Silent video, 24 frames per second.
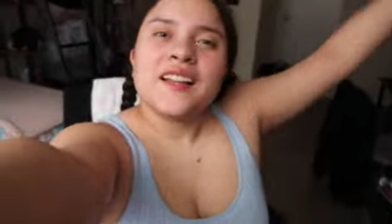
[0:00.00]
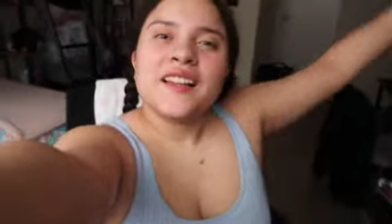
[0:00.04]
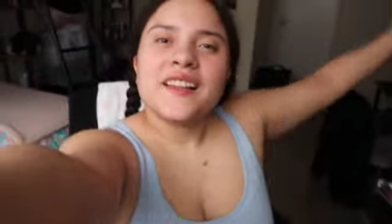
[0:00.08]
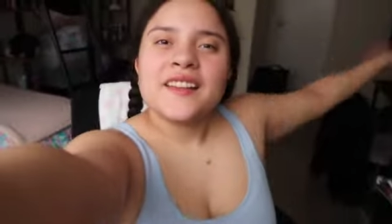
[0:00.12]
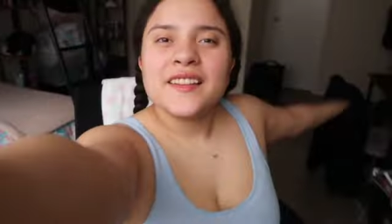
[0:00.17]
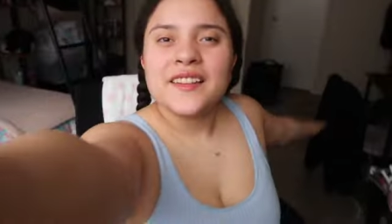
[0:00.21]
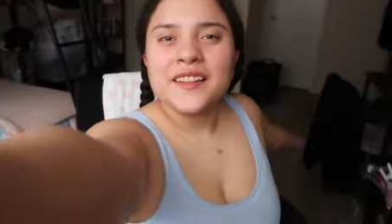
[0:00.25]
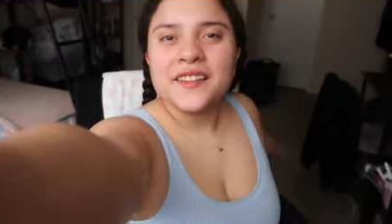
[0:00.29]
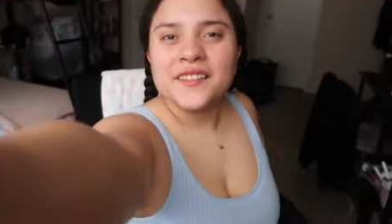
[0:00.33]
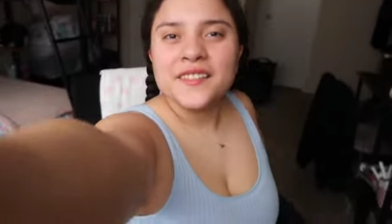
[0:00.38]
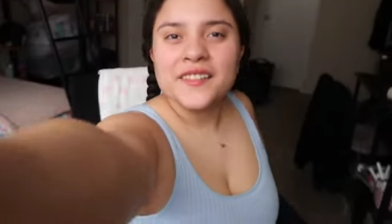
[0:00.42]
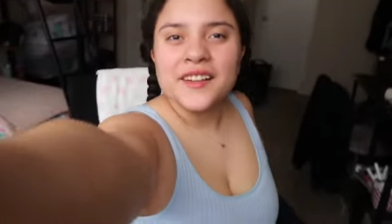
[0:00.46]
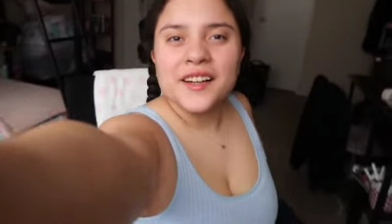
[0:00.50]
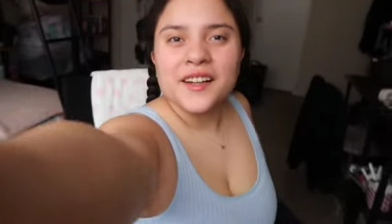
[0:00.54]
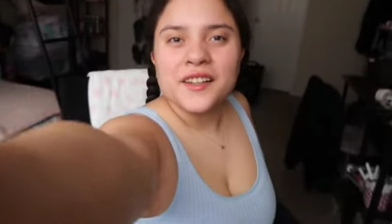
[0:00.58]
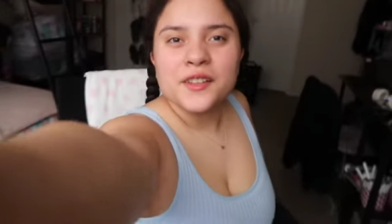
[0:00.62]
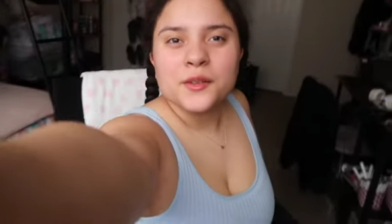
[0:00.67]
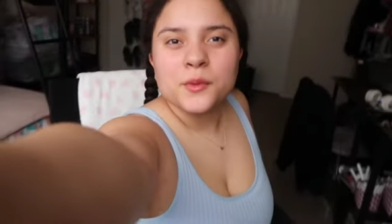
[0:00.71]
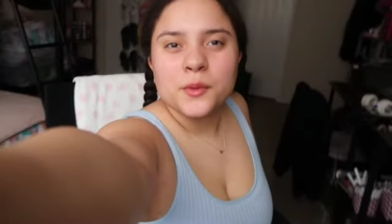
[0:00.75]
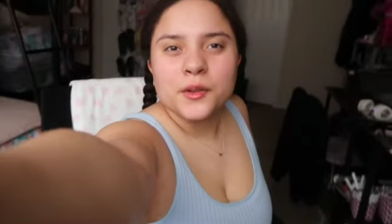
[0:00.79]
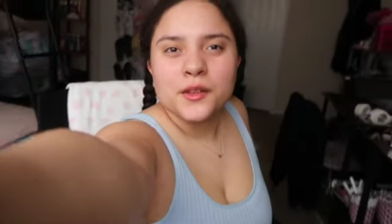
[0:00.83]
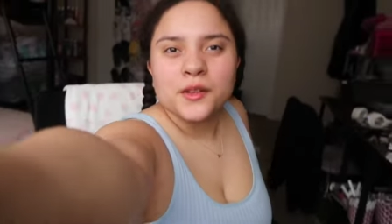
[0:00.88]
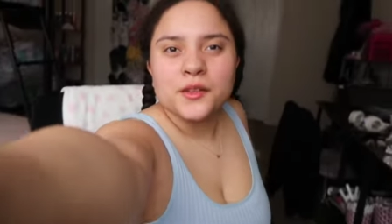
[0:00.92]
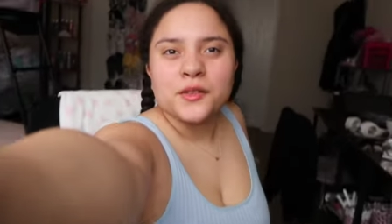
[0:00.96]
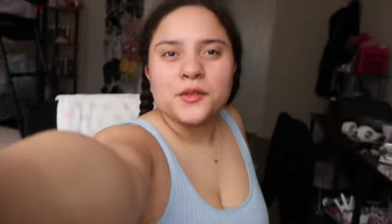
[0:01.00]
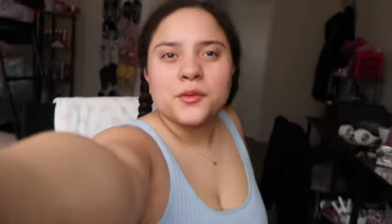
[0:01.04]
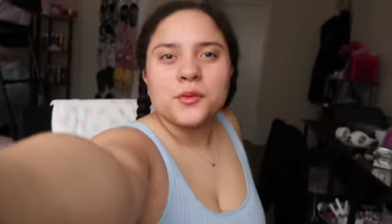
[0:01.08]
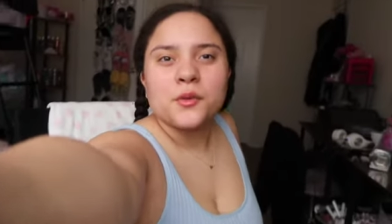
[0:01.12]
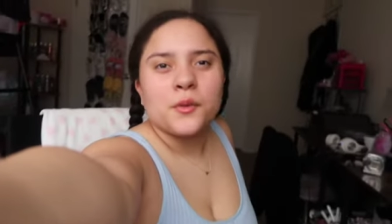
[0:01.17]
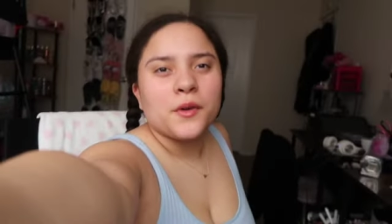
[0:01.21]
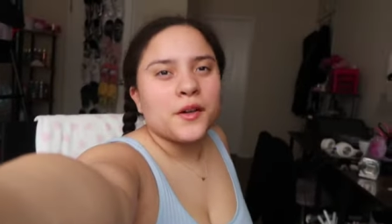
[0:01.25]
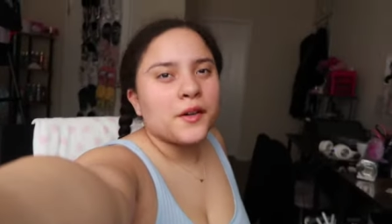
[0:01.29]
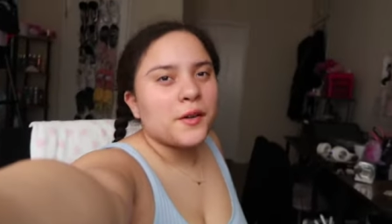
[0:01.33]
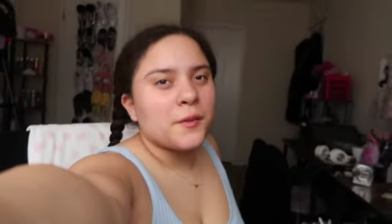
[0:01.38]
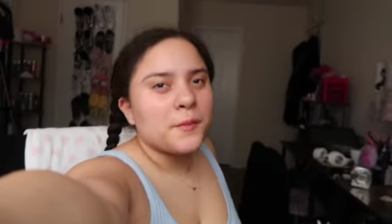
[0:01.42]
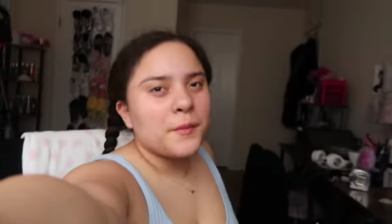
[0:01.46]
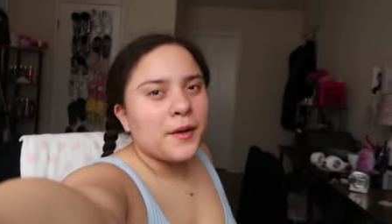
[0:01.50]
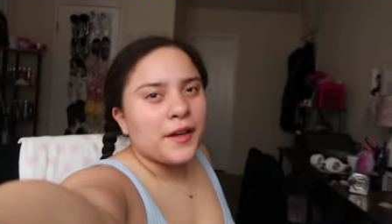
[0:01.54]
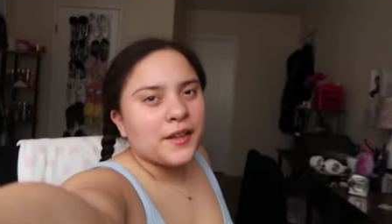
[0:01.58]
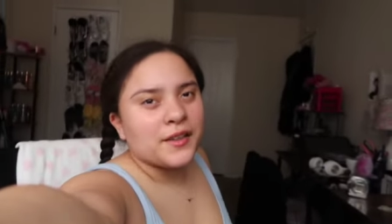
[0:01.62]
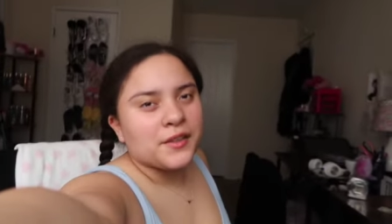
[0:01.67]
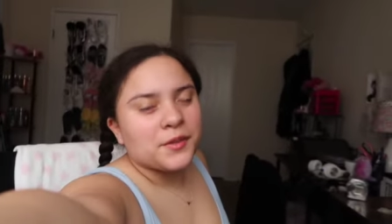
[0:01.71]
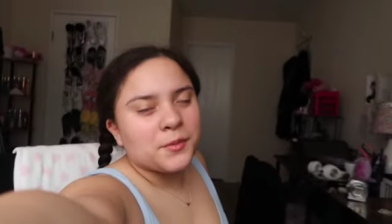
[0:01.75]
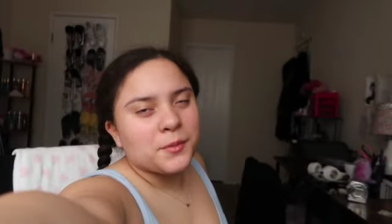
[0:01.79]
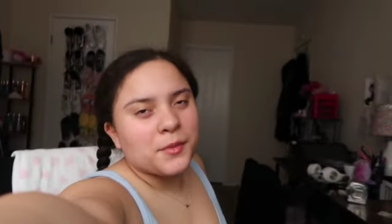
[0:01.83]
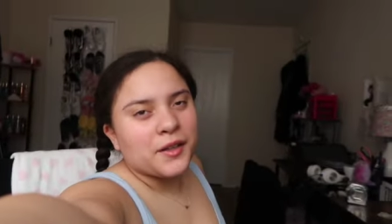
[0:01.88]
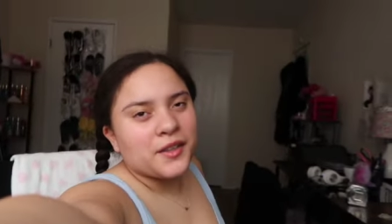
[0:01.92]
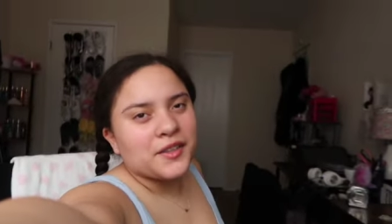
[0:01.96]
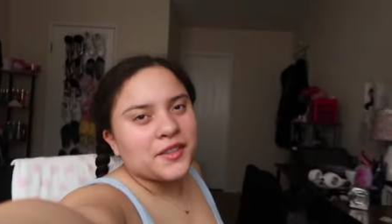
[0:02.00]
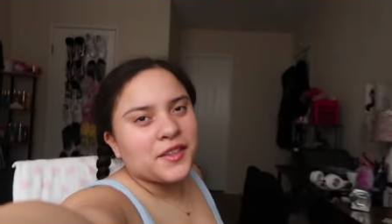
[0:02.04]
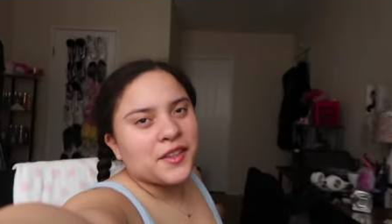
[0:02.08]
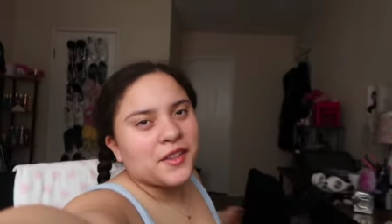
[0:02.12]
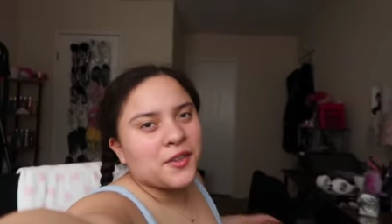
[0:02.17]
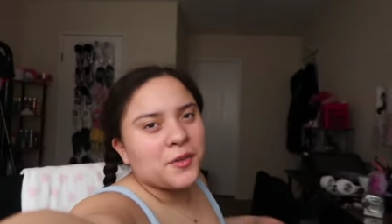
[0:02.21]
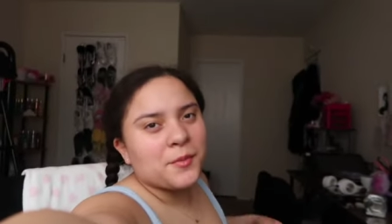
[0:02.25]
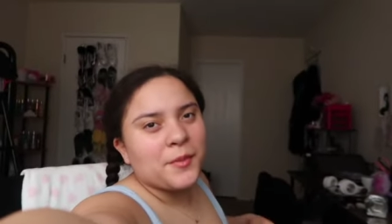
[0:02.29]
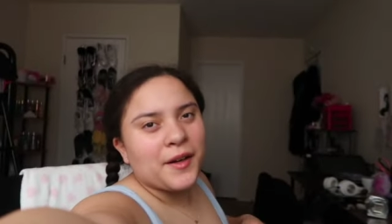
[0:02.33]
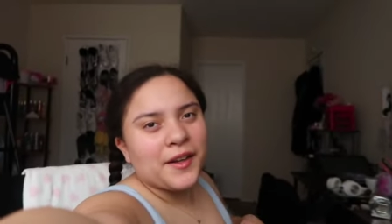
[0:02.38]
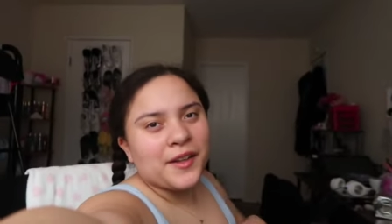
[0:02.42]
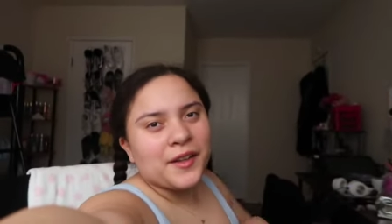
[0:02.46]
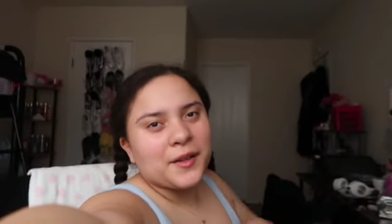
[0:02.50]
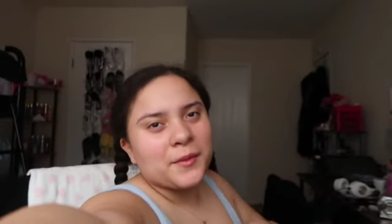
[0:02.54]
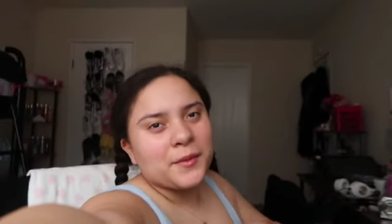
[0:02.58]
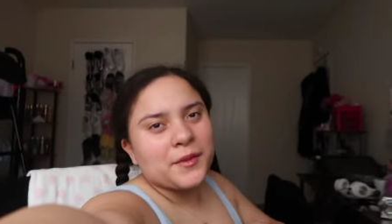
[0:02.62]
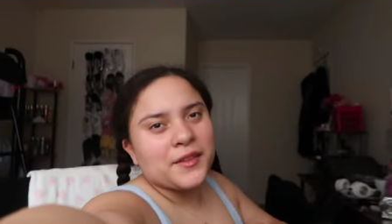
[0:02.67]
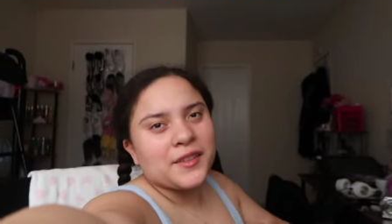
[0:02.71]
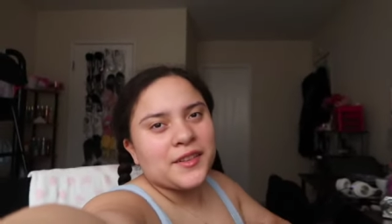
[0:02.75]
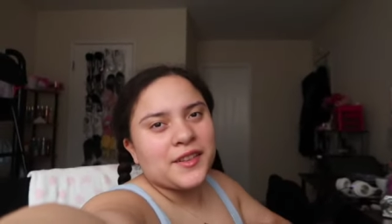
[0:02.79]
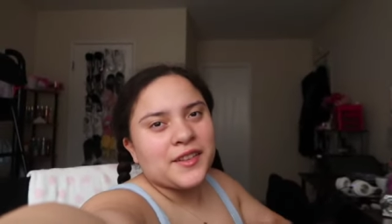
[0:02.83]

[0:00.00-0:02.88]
hello guys welcome to or welcome back to my channel my name is